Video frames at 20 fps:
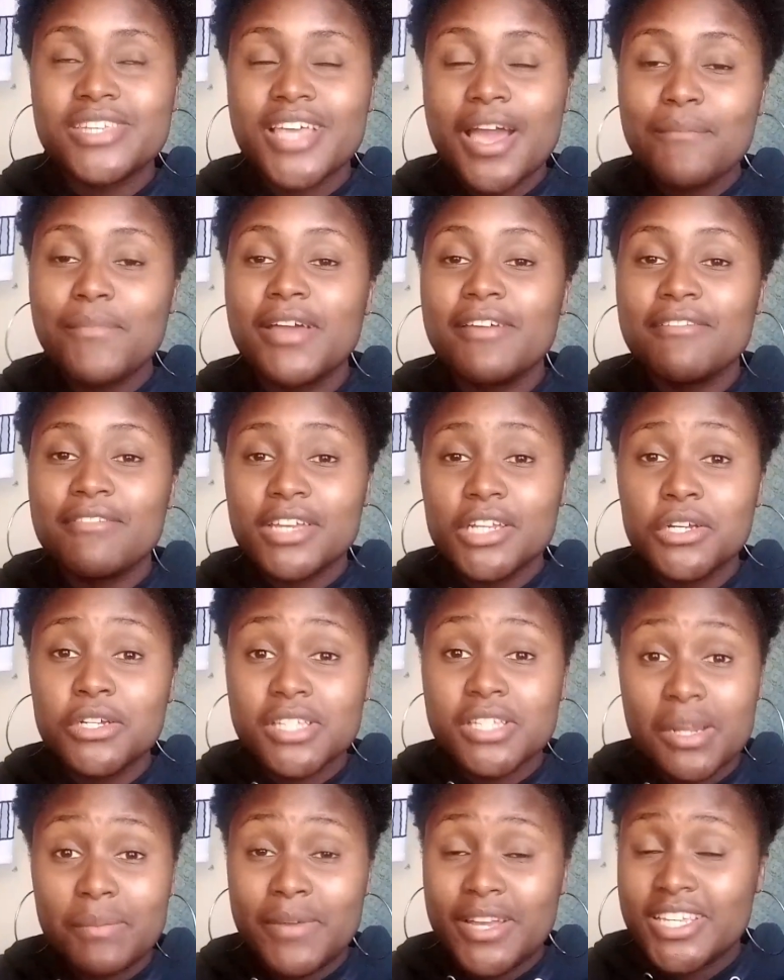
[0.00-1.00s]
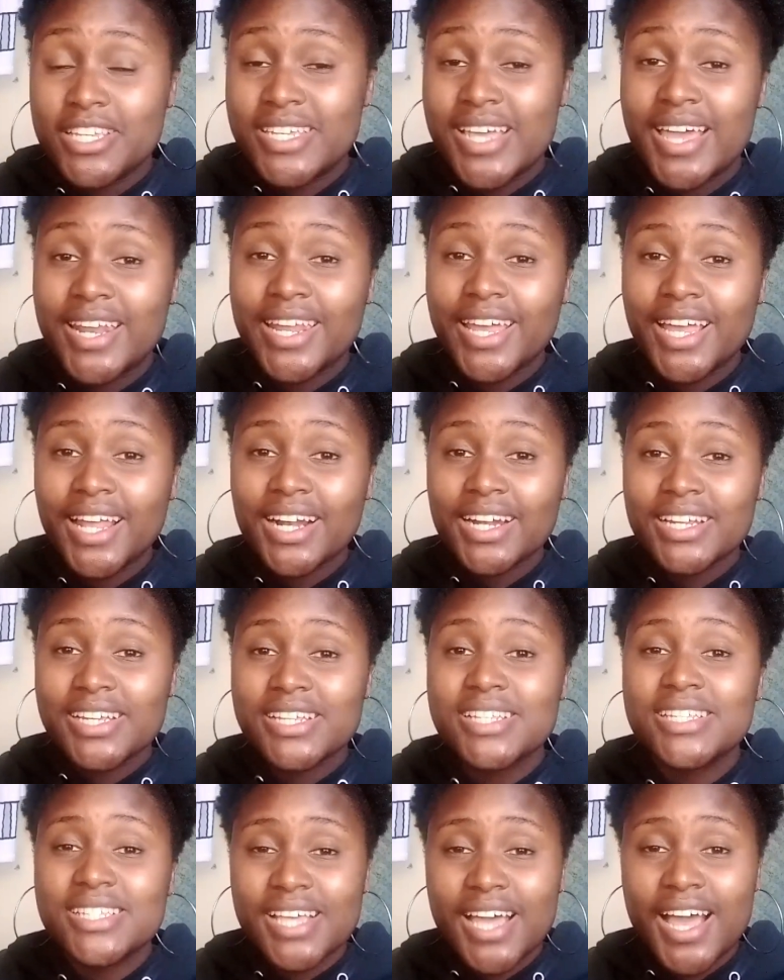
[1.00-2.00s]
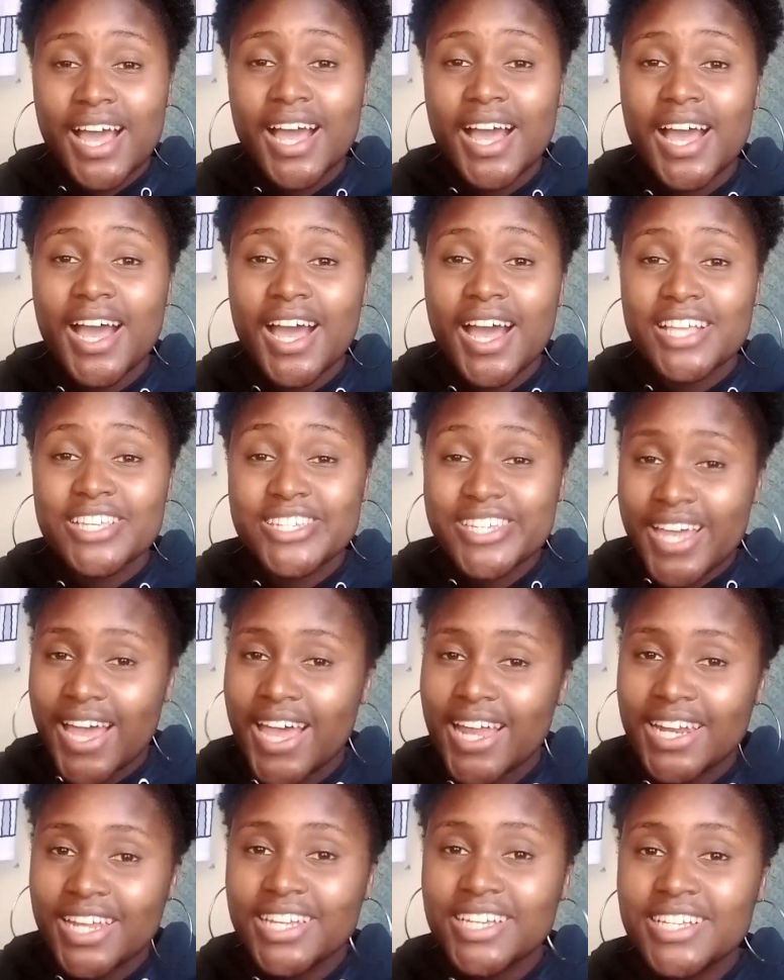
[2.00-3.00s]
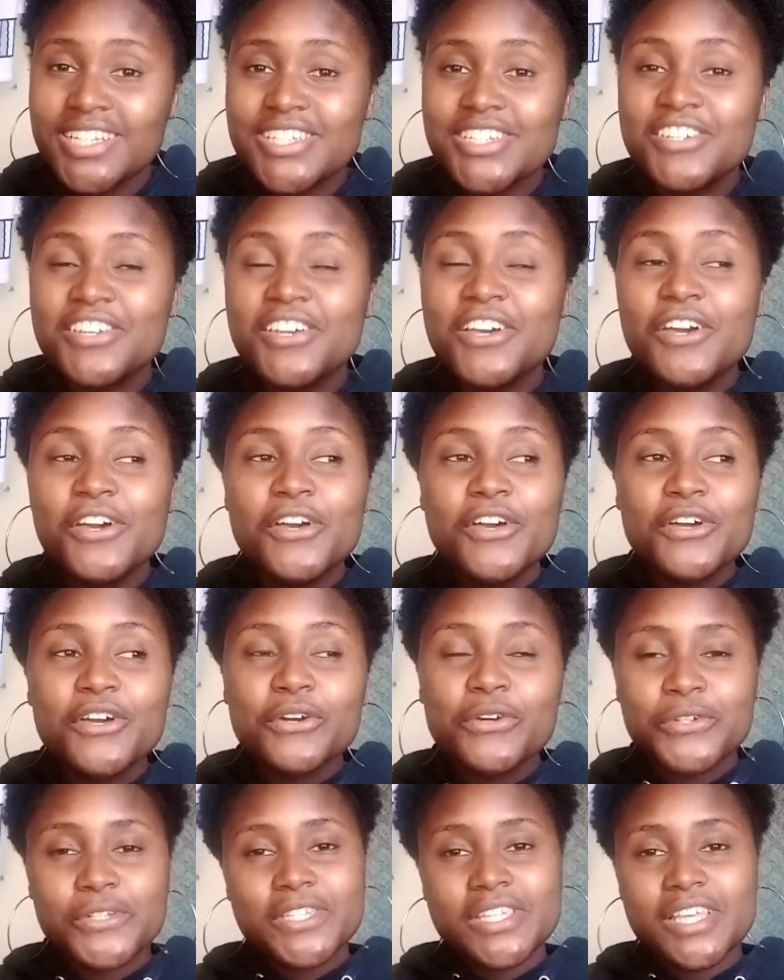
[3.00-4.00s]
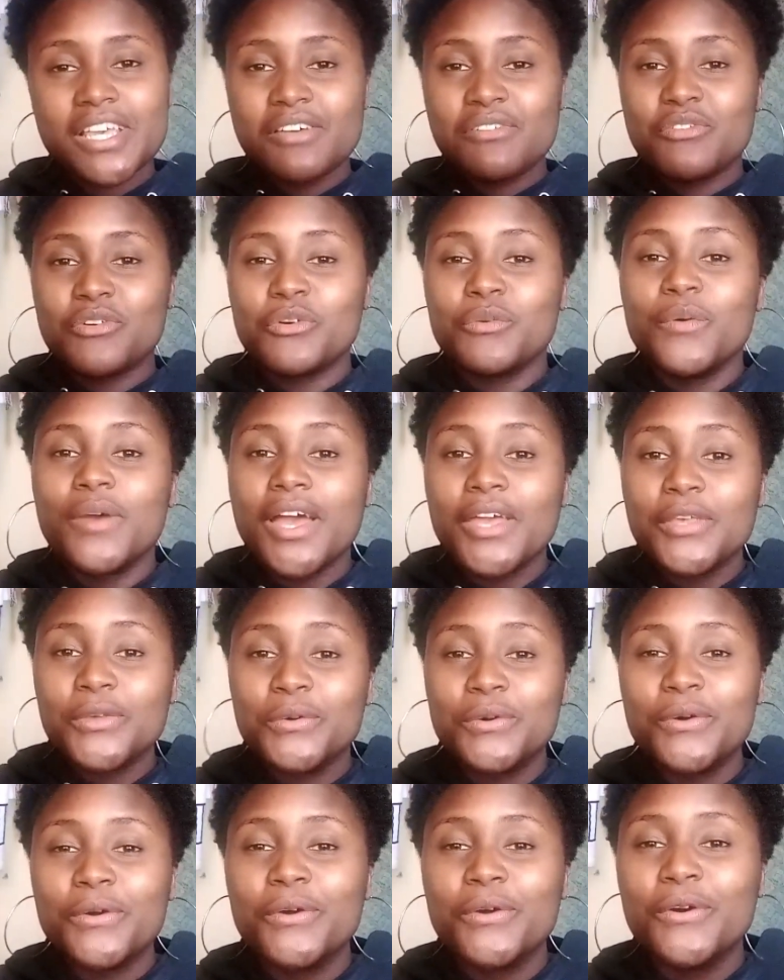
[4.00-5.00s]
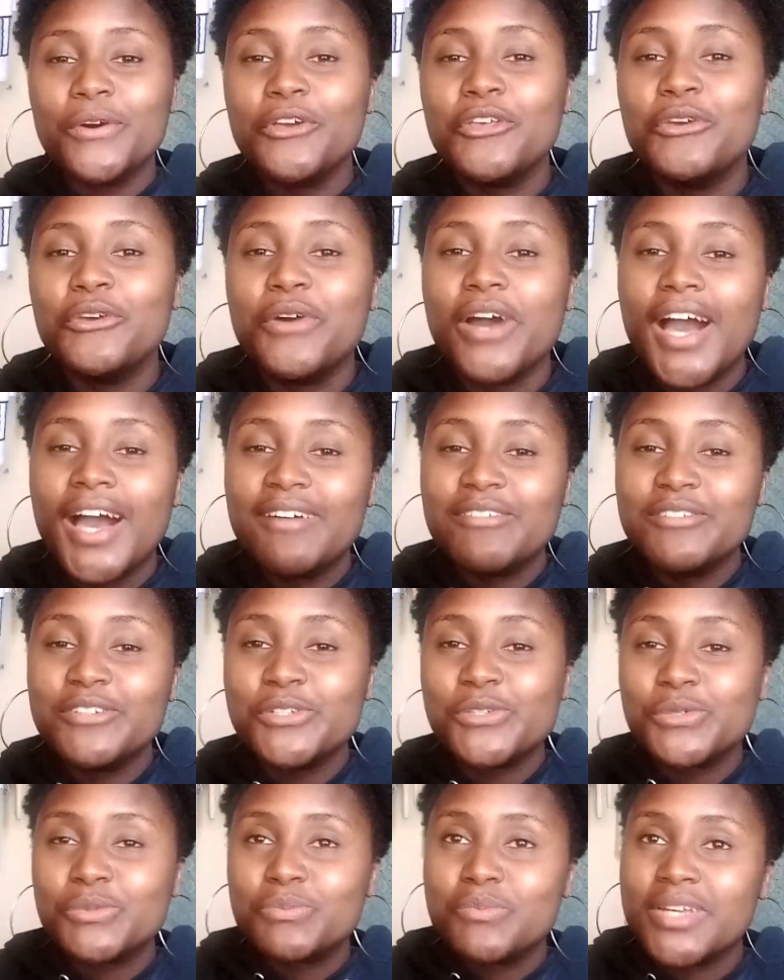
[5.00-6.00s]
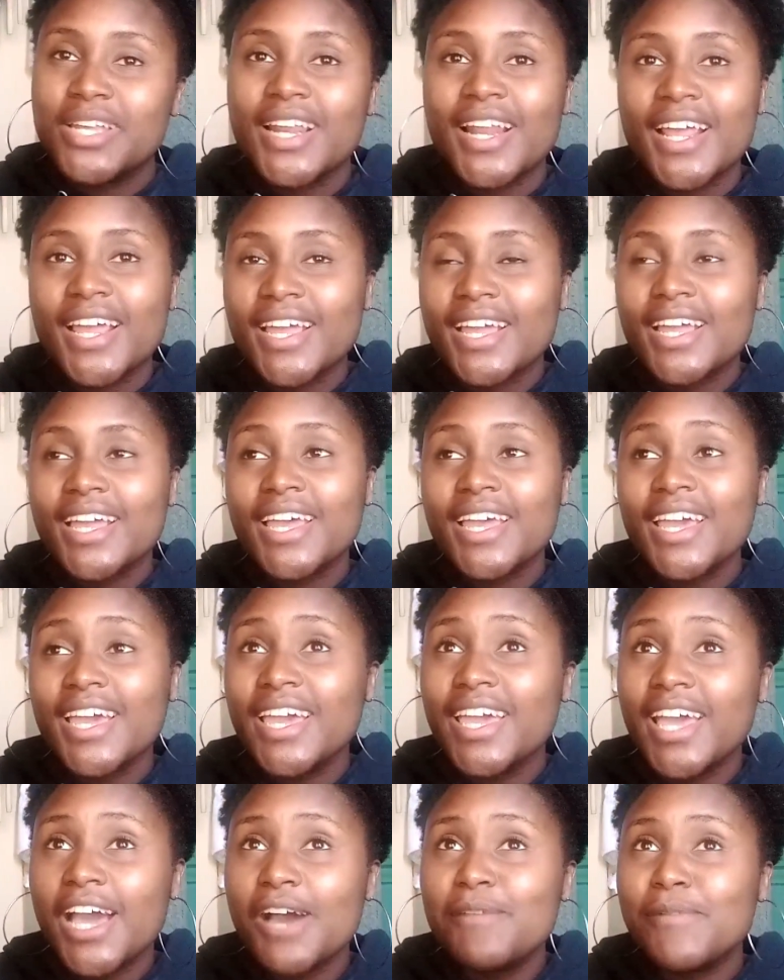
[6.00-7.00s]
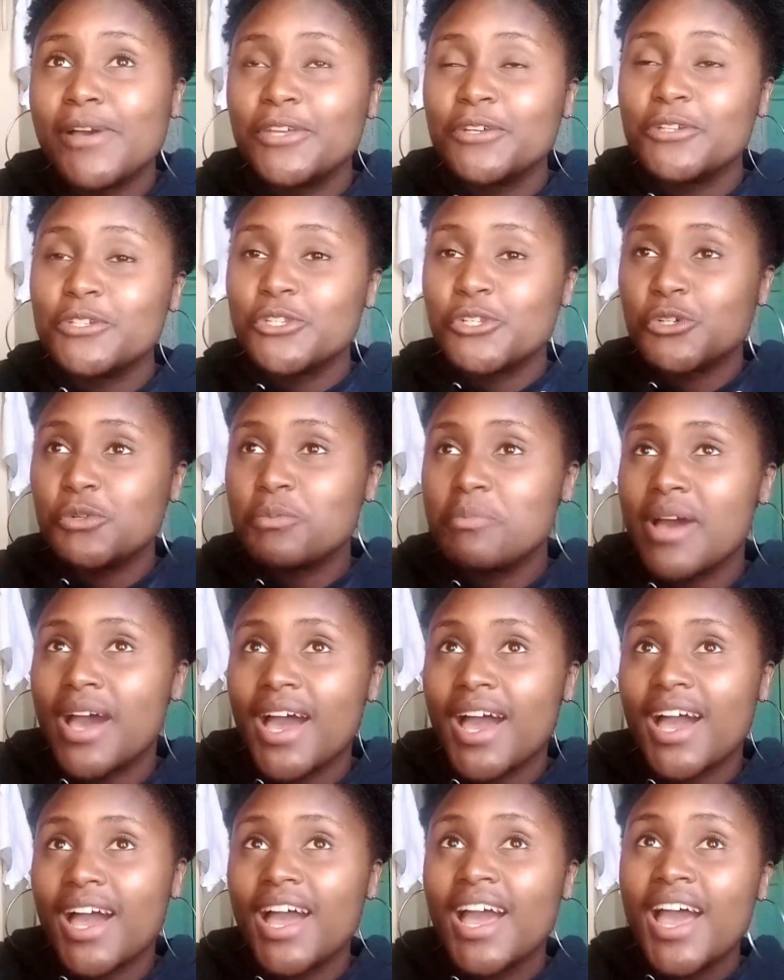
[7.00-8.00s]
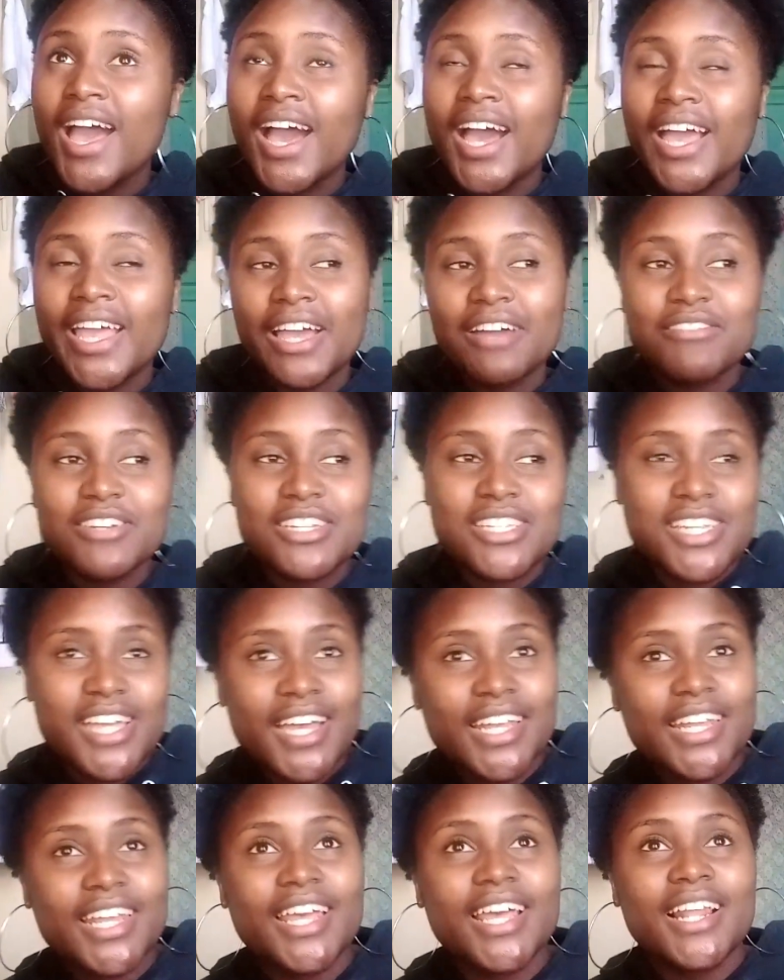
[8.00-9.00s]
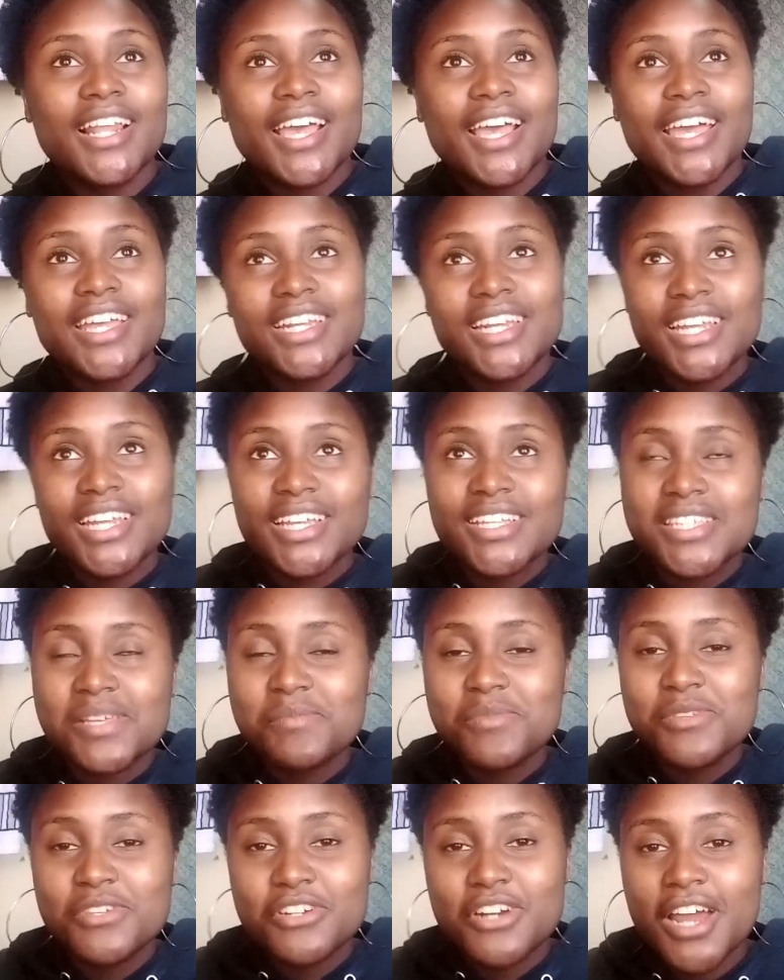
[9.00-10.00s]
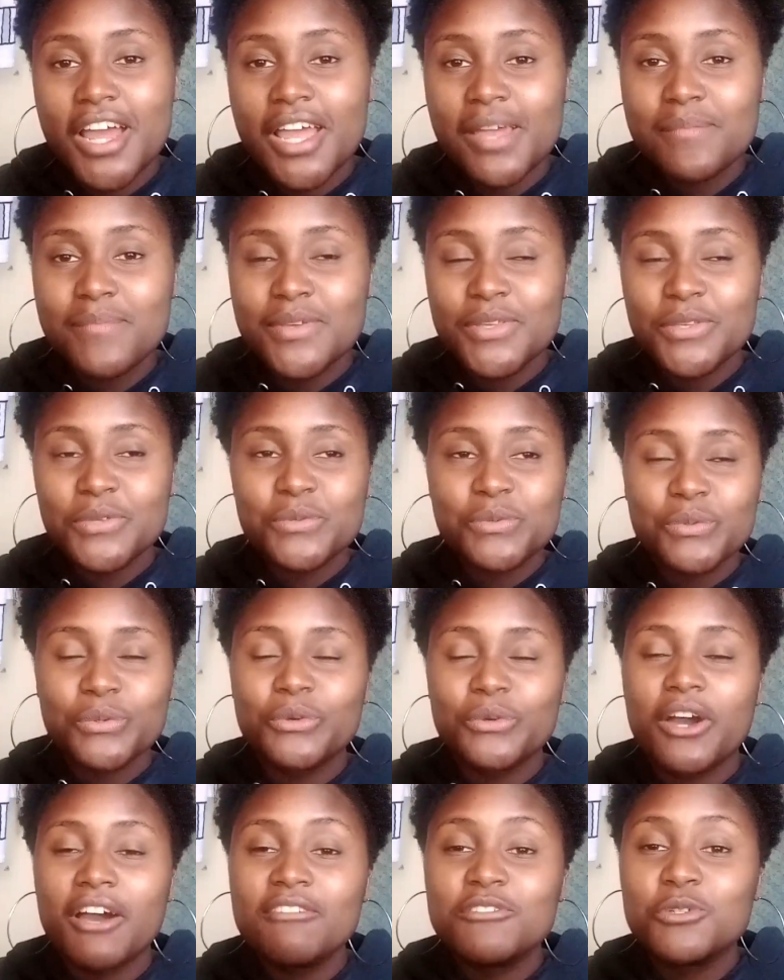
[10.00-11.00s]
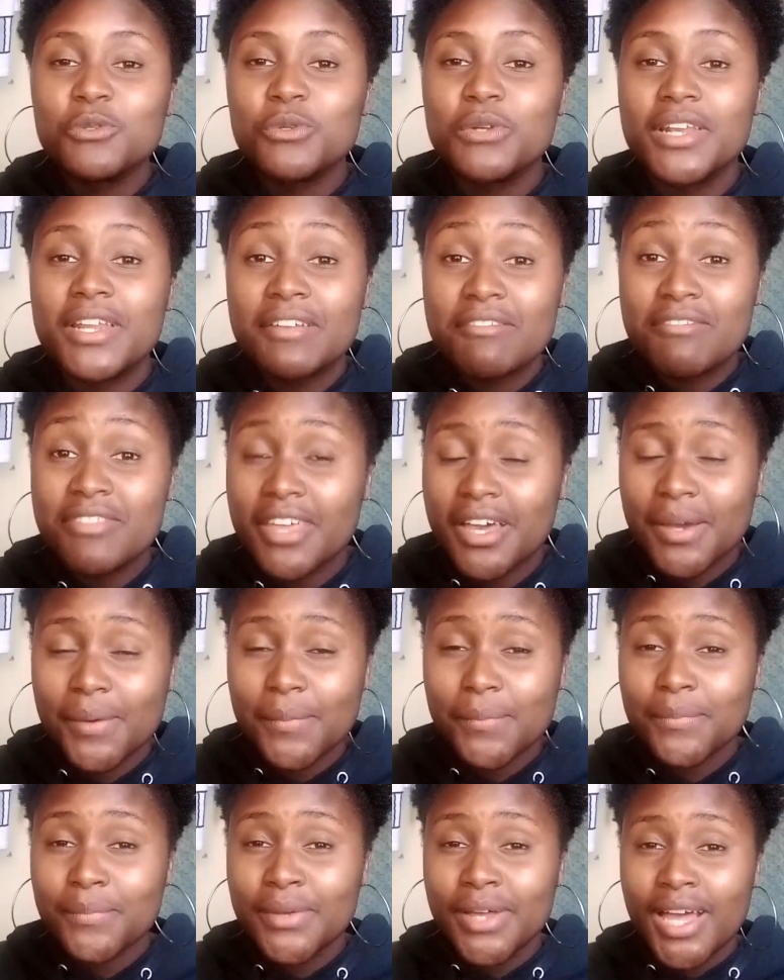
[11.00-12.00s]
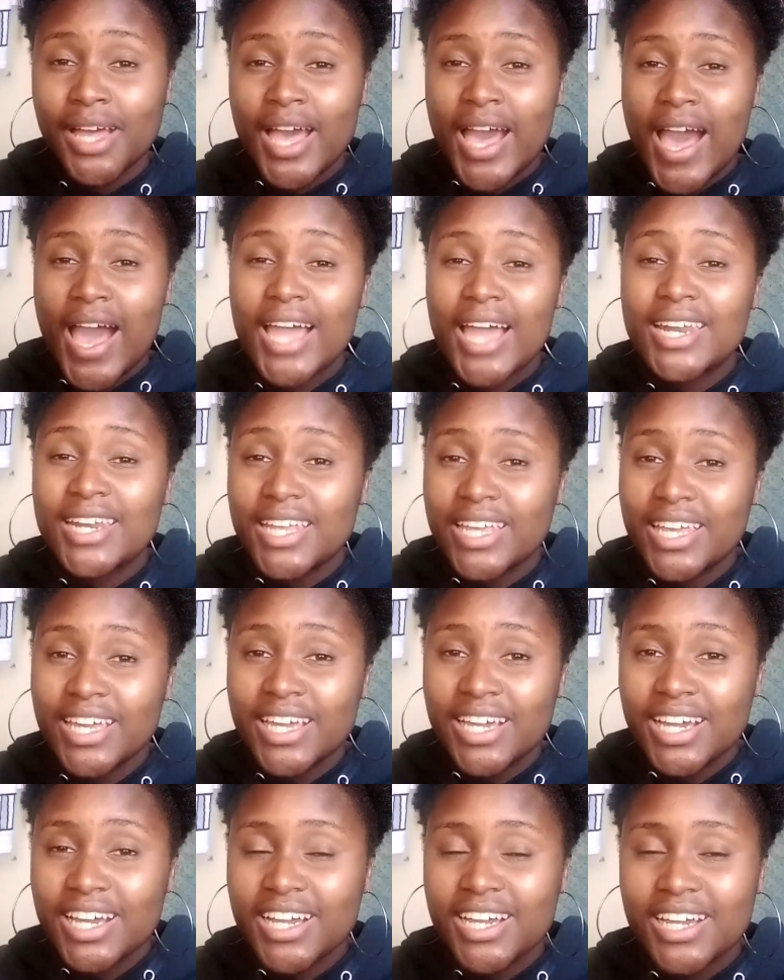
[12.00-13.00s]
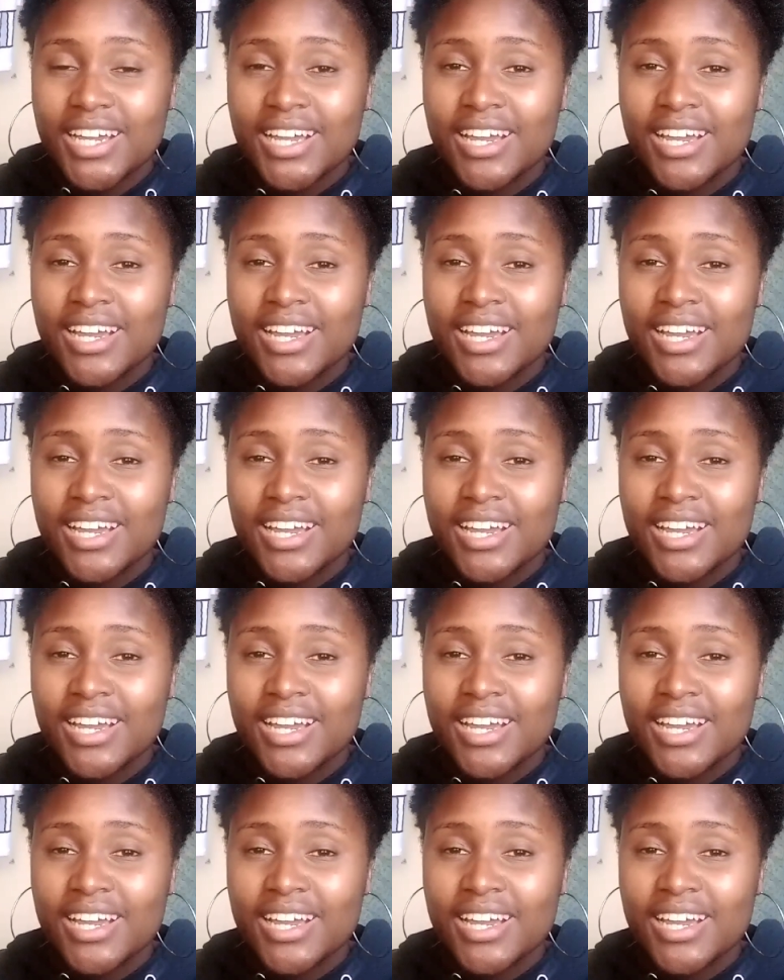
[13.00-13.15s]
Yeah, my videos and my channel is a challenge, because everywhere you go, you have to be like, hey, I'm a YouTuber, I have a channel, kindly subscribe. You have to leave them a link.